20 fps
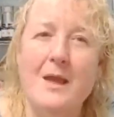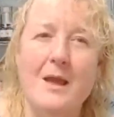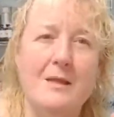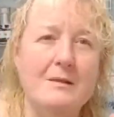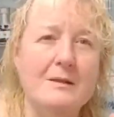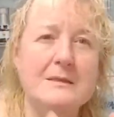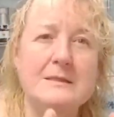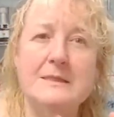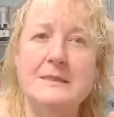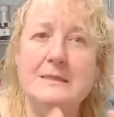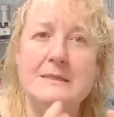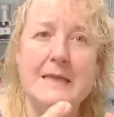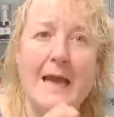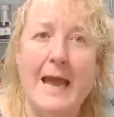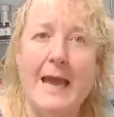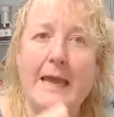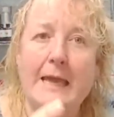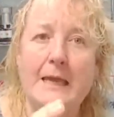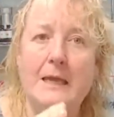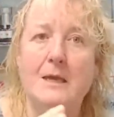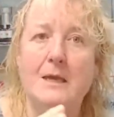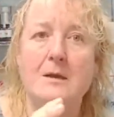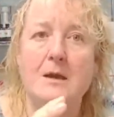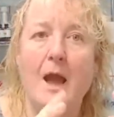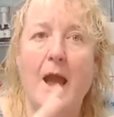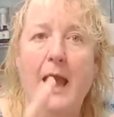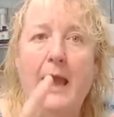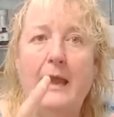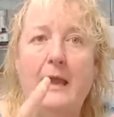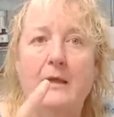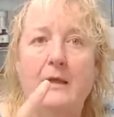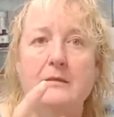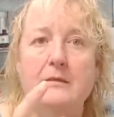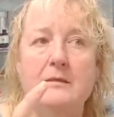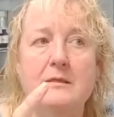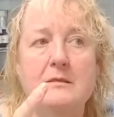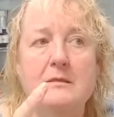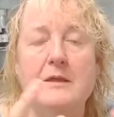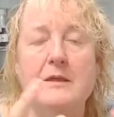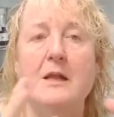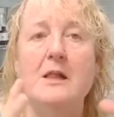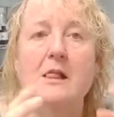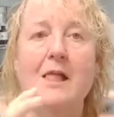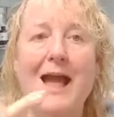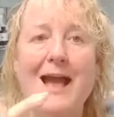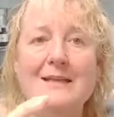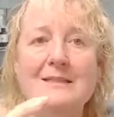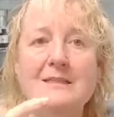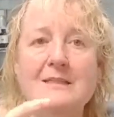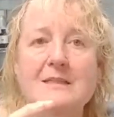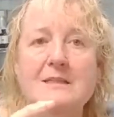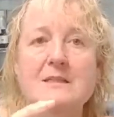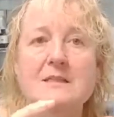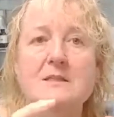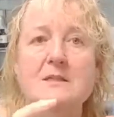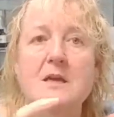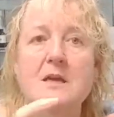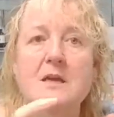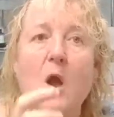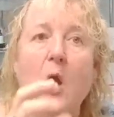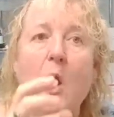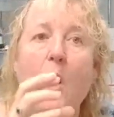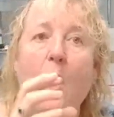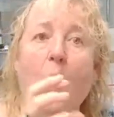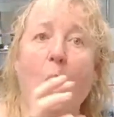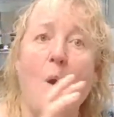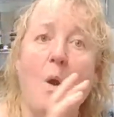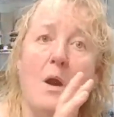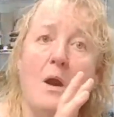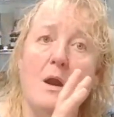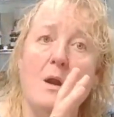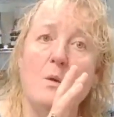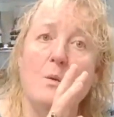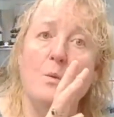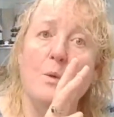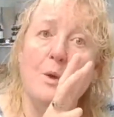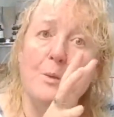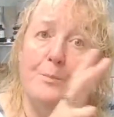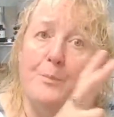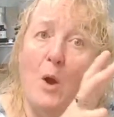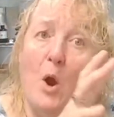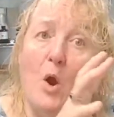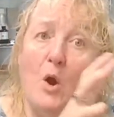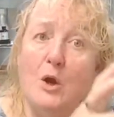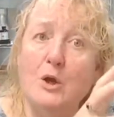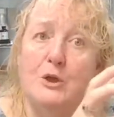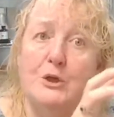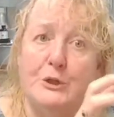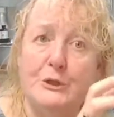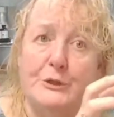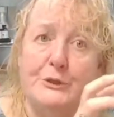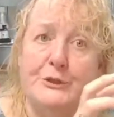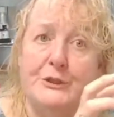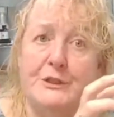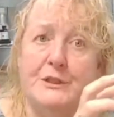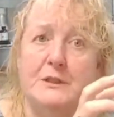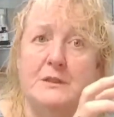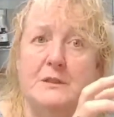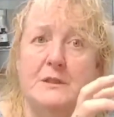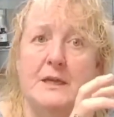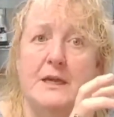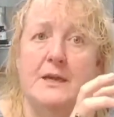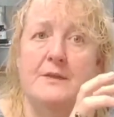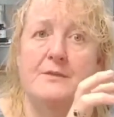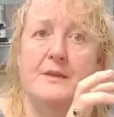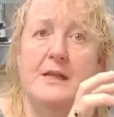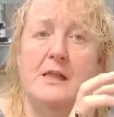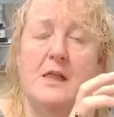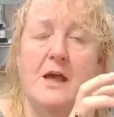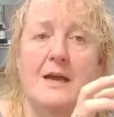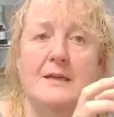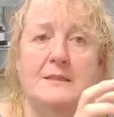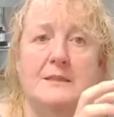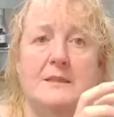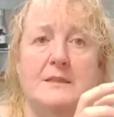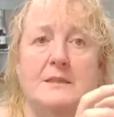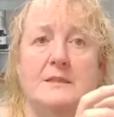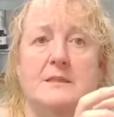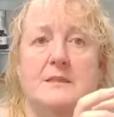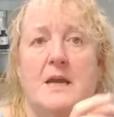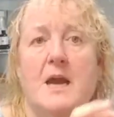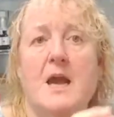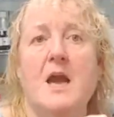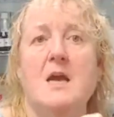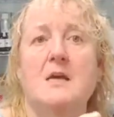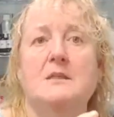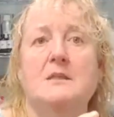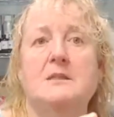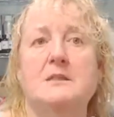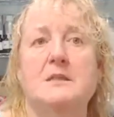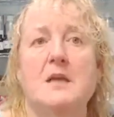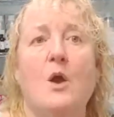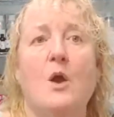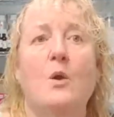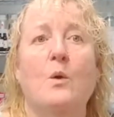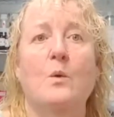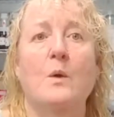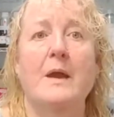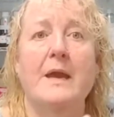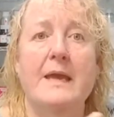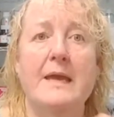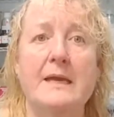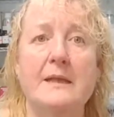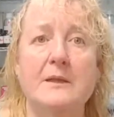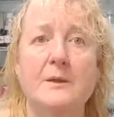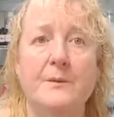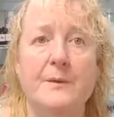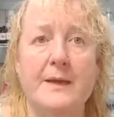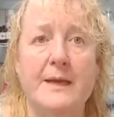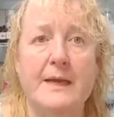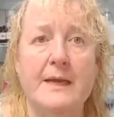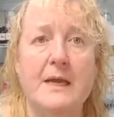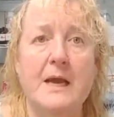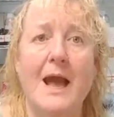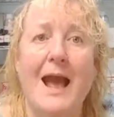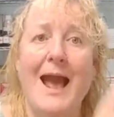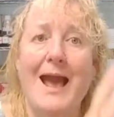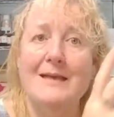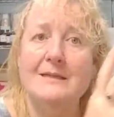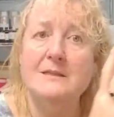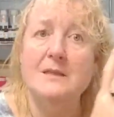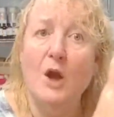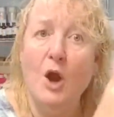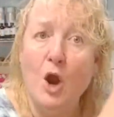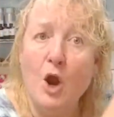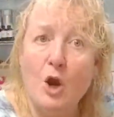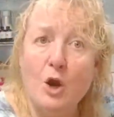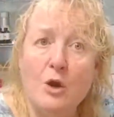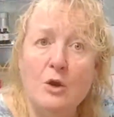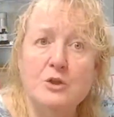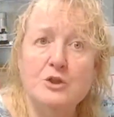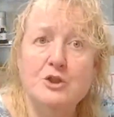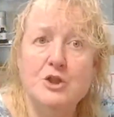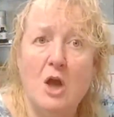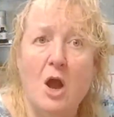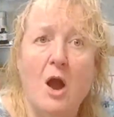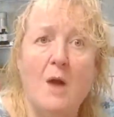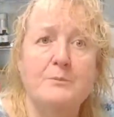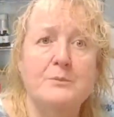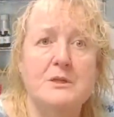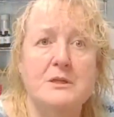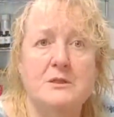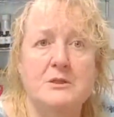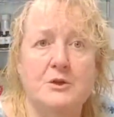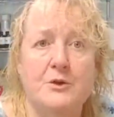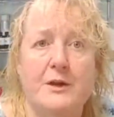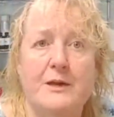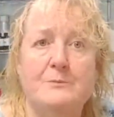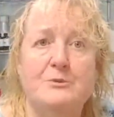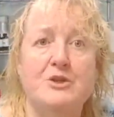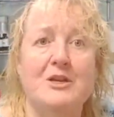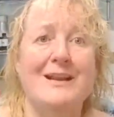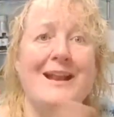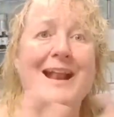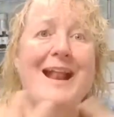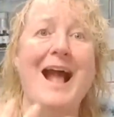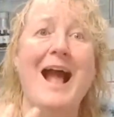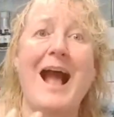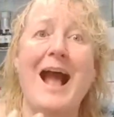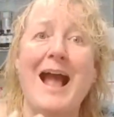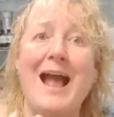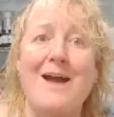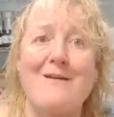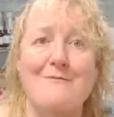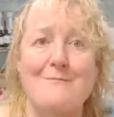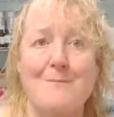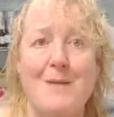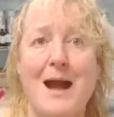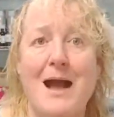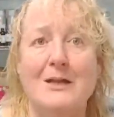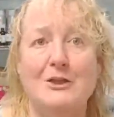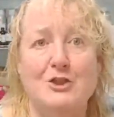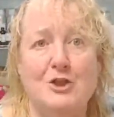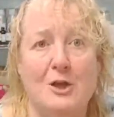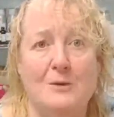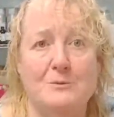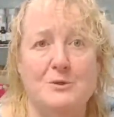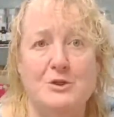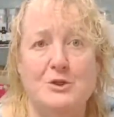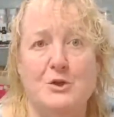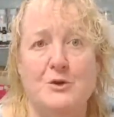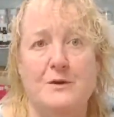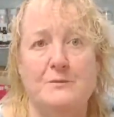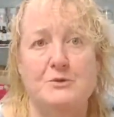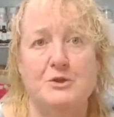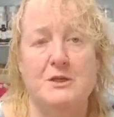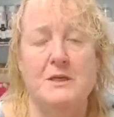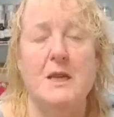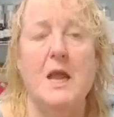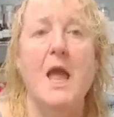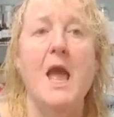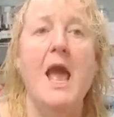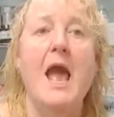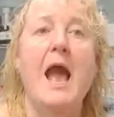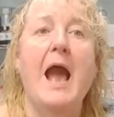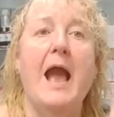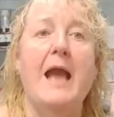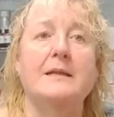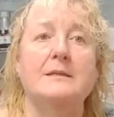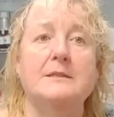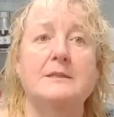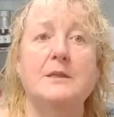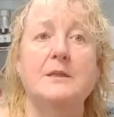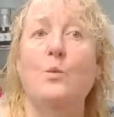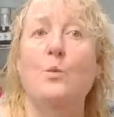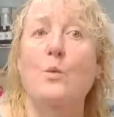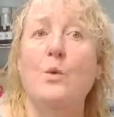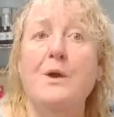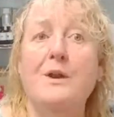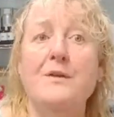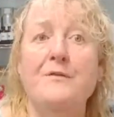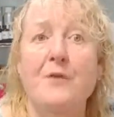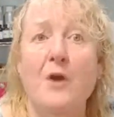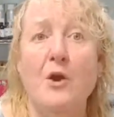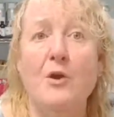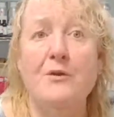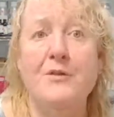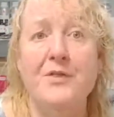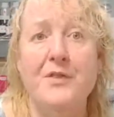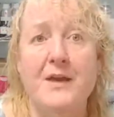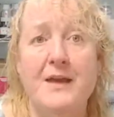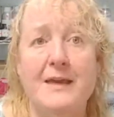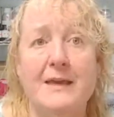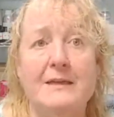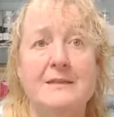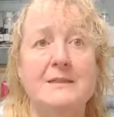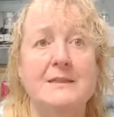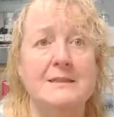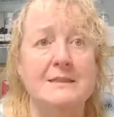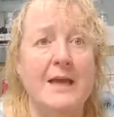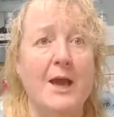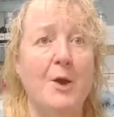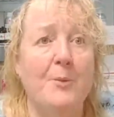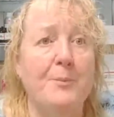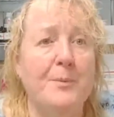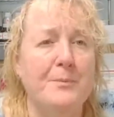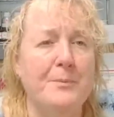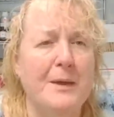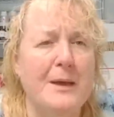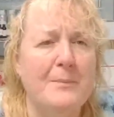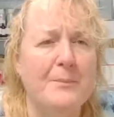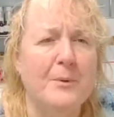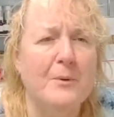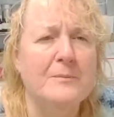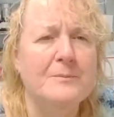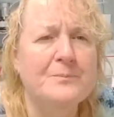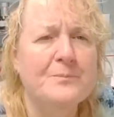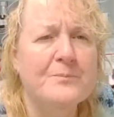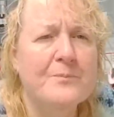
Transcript: this is the classes are, we're partners in the classes. So Hillary has her job description and I have my job description. And so one of her things is helping people.